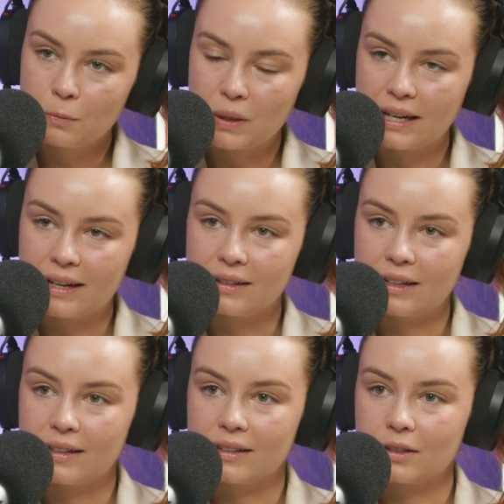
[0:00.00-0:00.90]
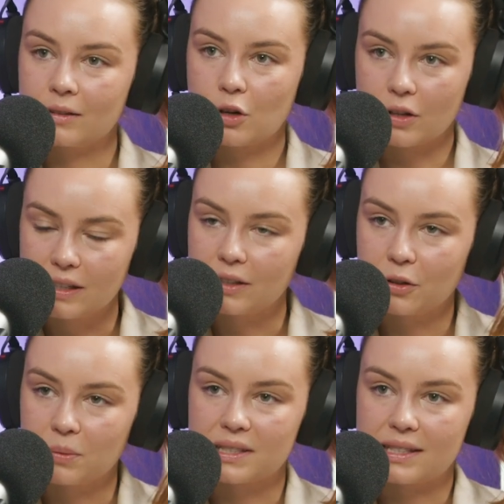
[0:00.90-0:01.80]
We had a colleague
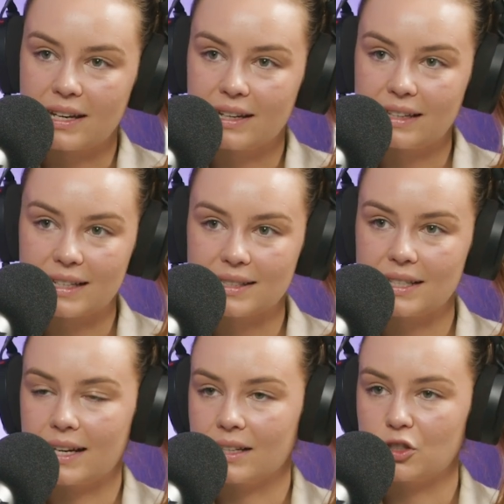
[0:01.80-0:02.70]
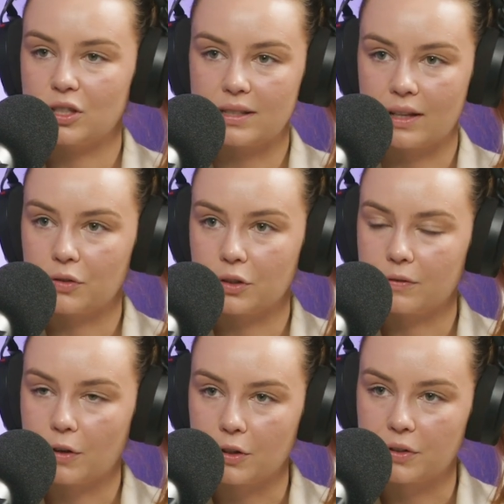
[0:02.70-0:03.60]
who was there yesterday, and she sent through
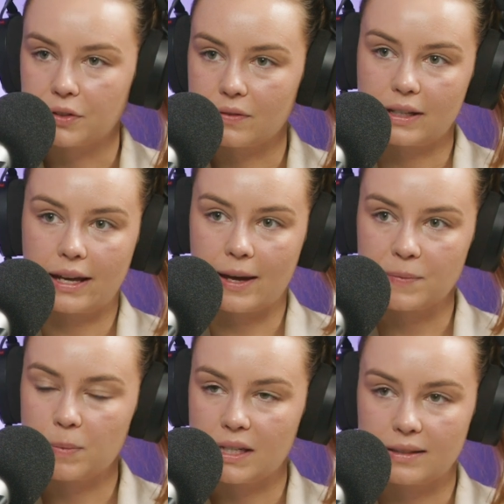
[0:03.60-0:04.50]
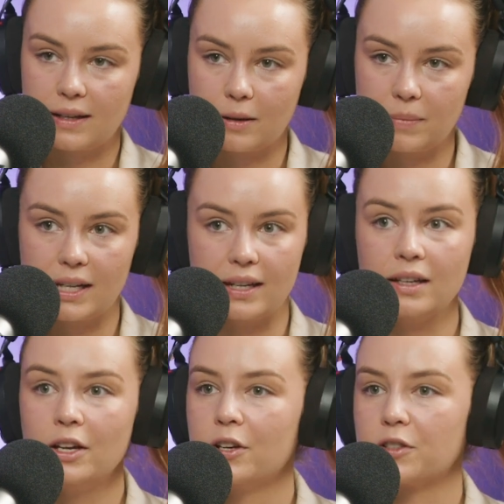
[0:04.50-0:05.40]
photos of the camps being set up there.
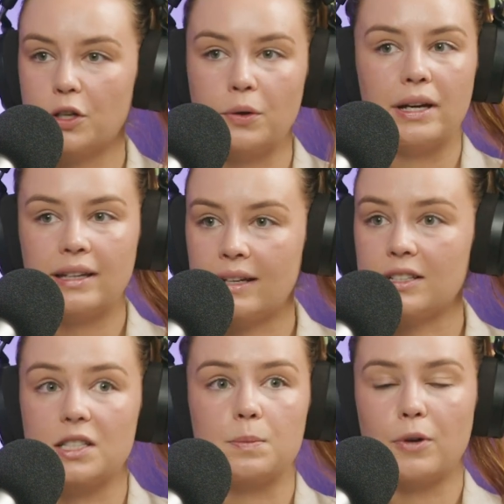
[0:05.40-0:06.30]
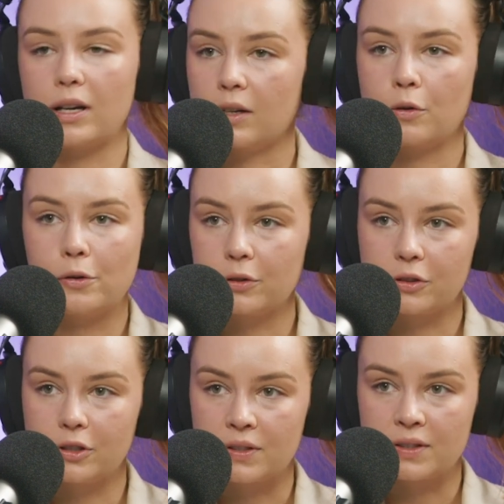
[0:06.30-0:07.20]
So again, it's spreading all
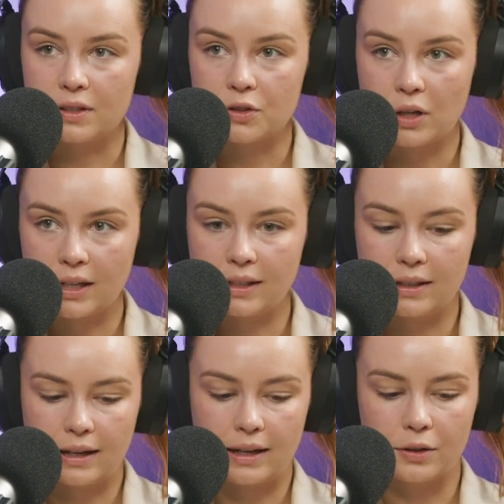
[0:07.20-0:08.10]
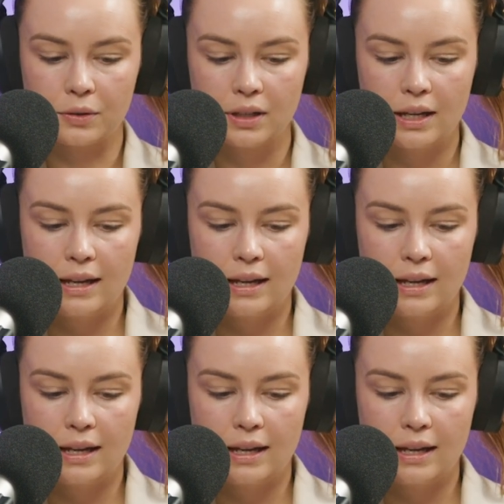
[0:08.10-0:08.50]
across Australia now.